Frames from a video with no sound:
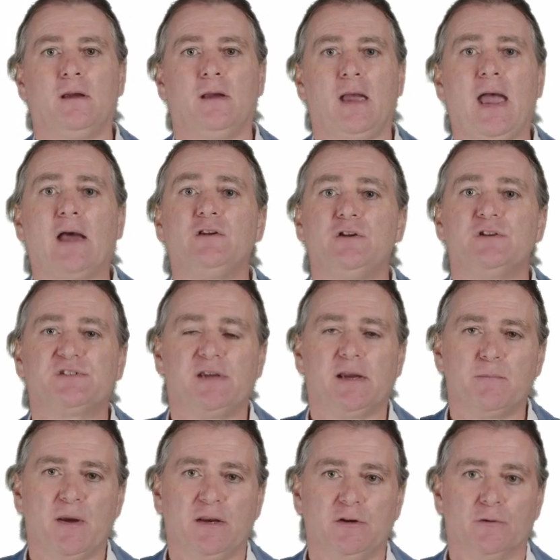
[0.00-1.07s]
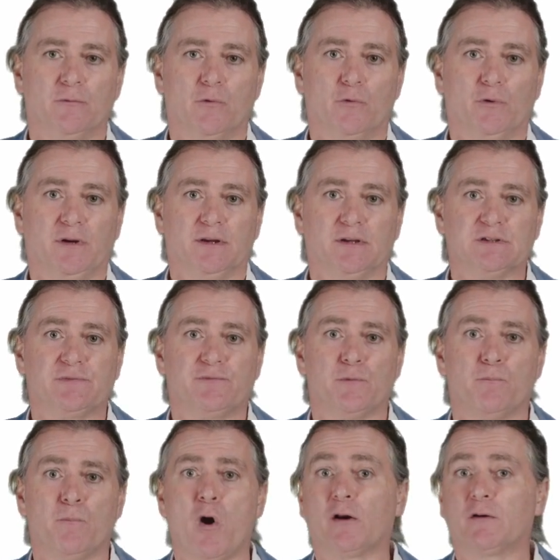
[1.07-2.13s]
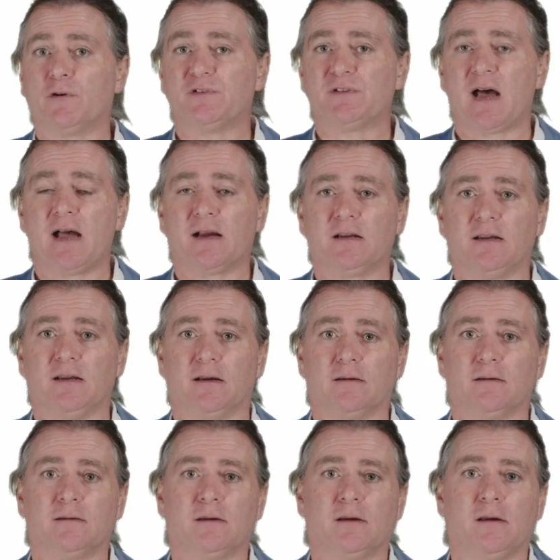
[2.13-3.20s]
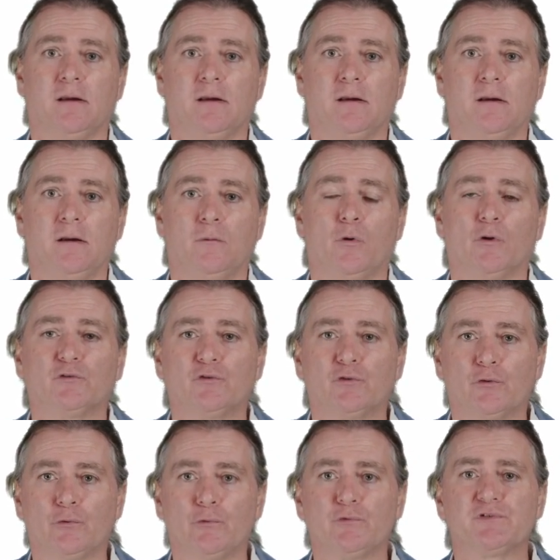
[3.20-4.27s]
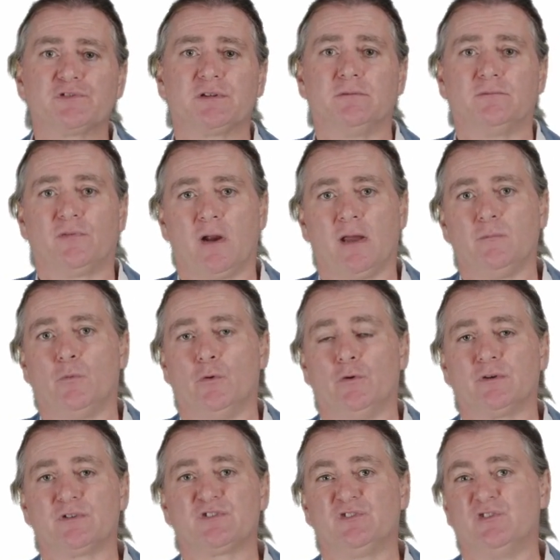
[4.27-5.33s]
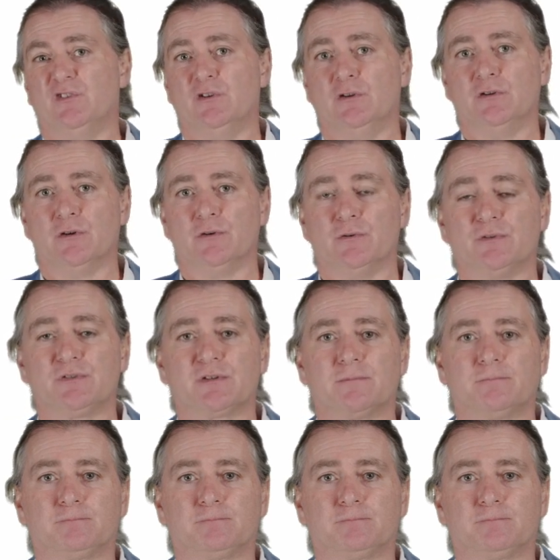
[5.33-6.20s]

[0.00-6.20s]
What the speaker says: How do you segment your audience for micro-targeting? What tools and frameworks do you use?